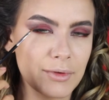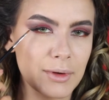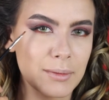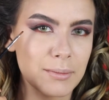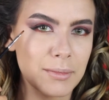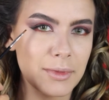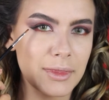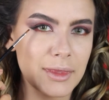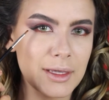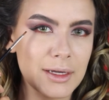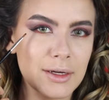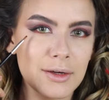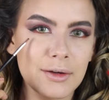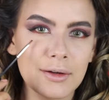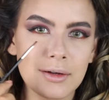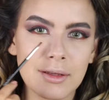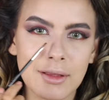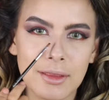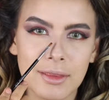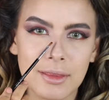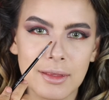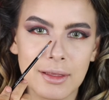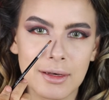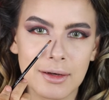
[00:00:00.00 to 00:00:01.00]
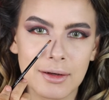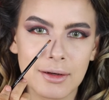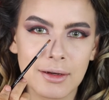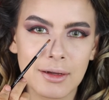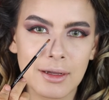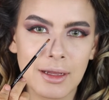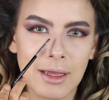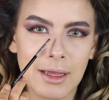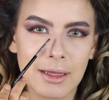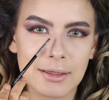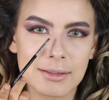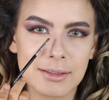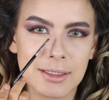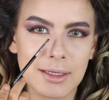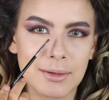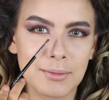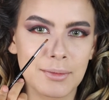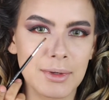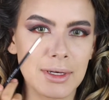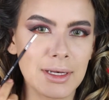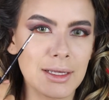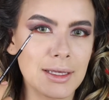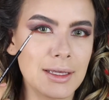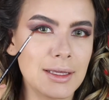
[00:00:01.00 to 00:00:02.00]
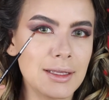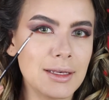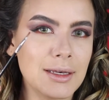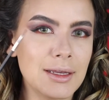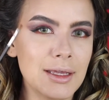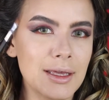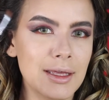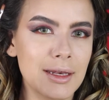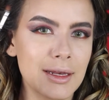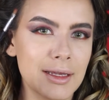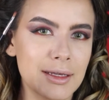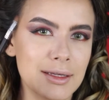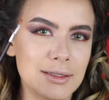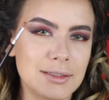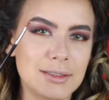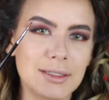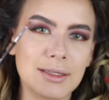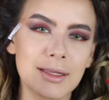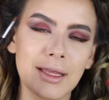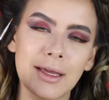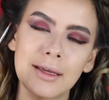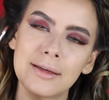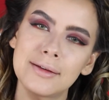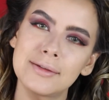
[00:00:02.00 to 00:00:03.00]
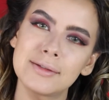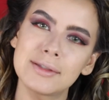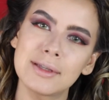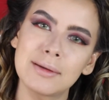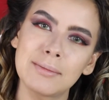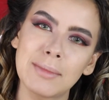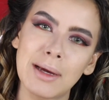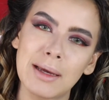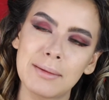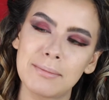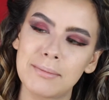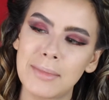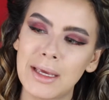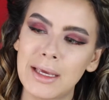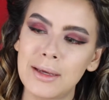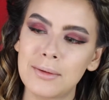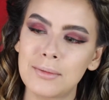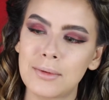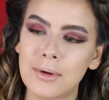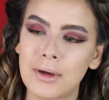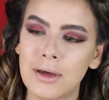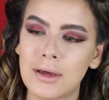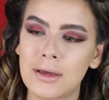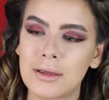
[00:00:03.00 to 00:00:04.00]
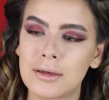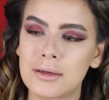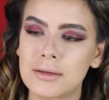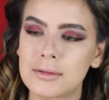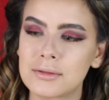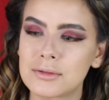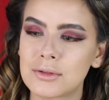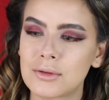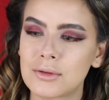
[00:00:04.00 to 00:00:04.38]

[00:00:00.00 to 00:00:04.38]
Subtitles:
from thicker to thinner as I went in, and I did that using my Mehron